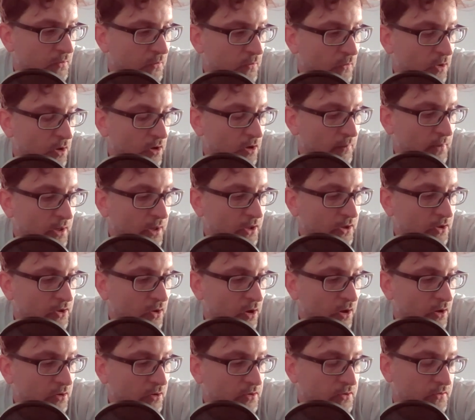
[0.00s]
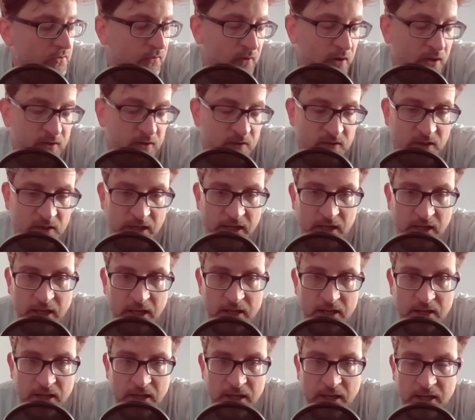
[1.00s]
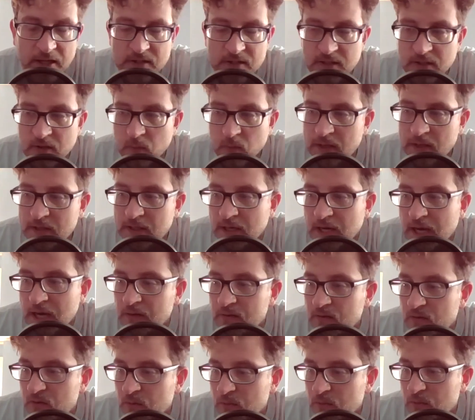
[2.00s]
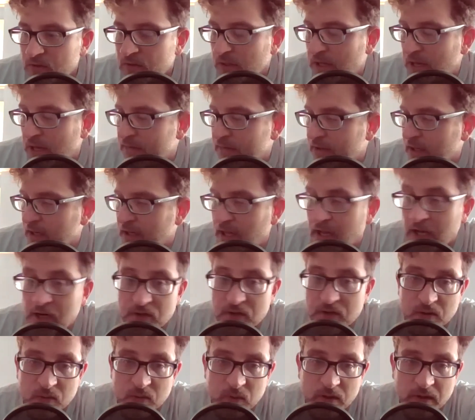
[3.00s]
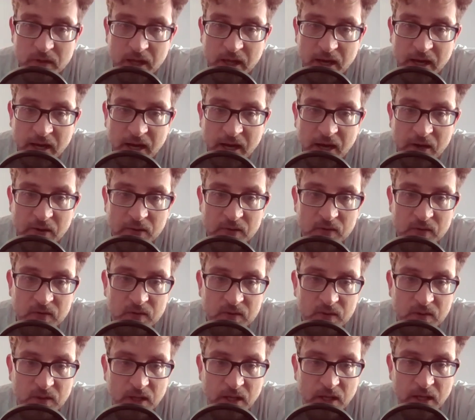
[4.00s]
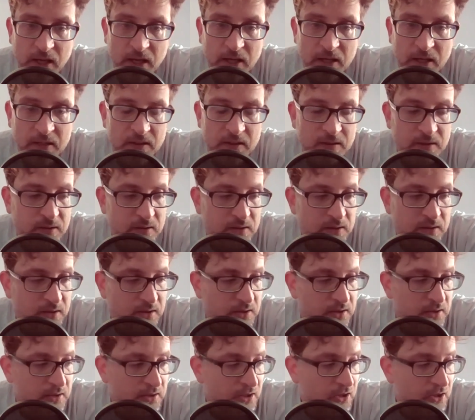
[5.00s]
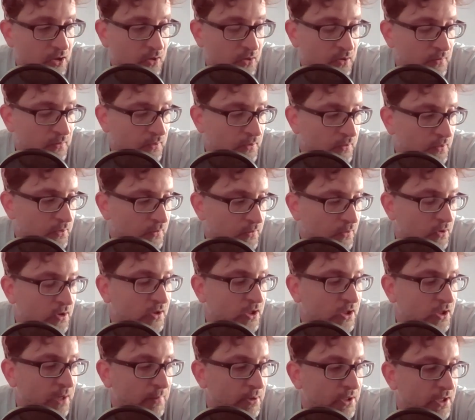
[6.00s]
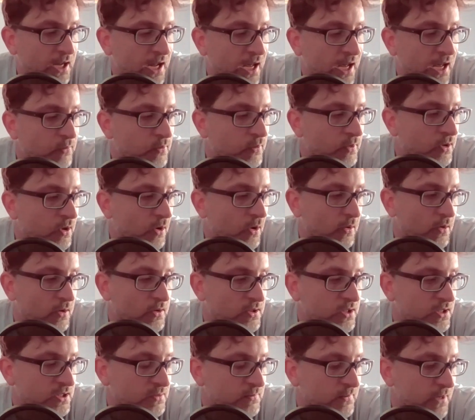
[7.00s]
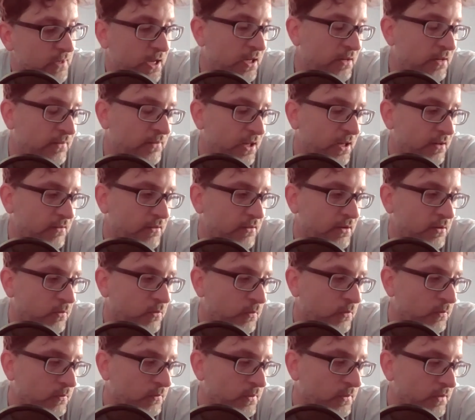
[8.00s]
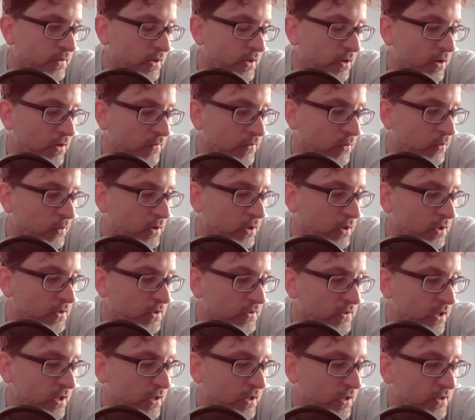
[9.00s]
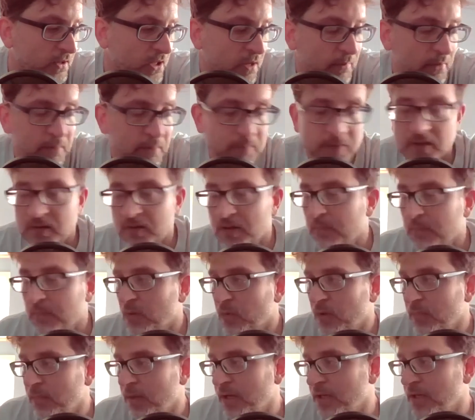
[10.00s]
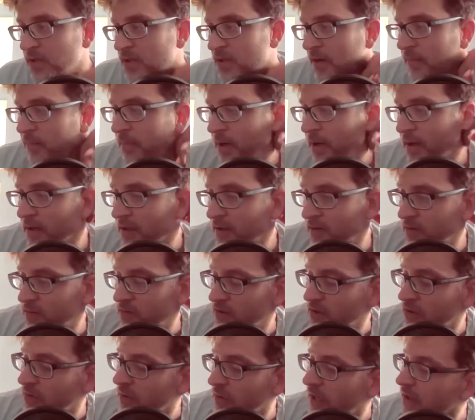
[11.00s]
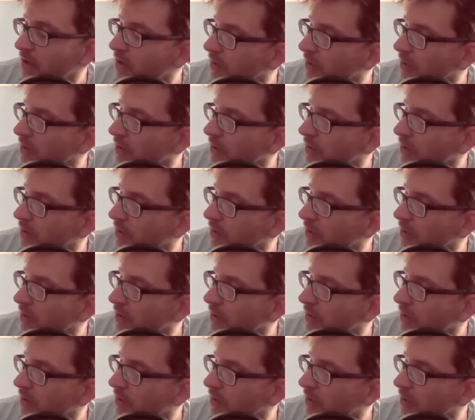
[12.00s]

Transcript: one of my daughter's friends to actually rent it out. So we'll still have a connection with that house. And, you know, we're keeping tabs with the owners, because man, if they're ever willing to sell it, that might be something we might jump on, because it was a great